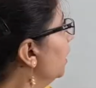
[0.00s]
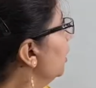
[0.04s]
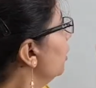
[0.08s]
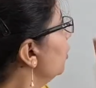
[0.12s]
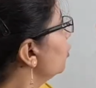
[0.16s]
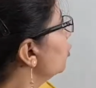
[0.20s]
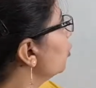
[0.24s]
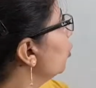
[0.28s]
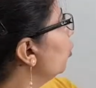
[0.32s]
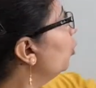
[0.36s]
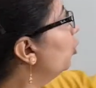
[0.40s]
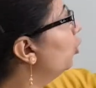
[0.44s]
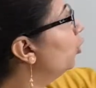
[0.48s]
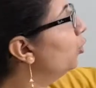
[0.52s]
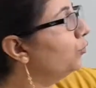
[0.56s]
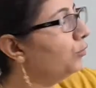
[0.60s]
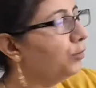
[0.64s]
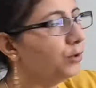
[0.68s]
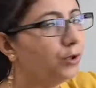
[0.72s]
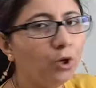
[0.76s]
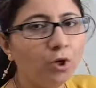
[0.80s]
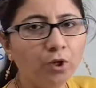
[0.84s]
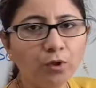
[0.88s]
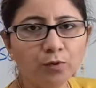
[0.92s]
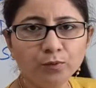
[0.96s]
So
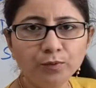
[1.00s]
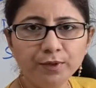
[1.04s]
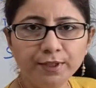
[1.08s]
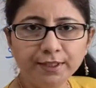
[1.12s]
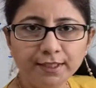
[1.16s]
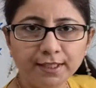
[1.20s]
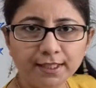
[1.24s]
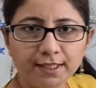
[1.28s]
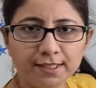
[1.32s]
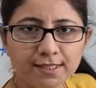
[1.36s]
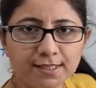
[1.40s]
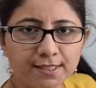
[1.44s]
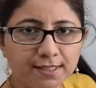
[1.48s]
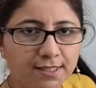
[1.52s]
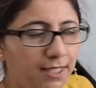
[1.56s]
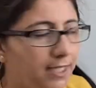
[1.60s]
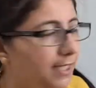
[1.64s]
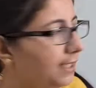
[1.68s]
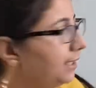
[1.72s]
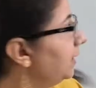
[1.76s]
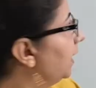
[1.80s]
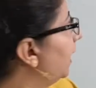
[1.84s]
overall we can say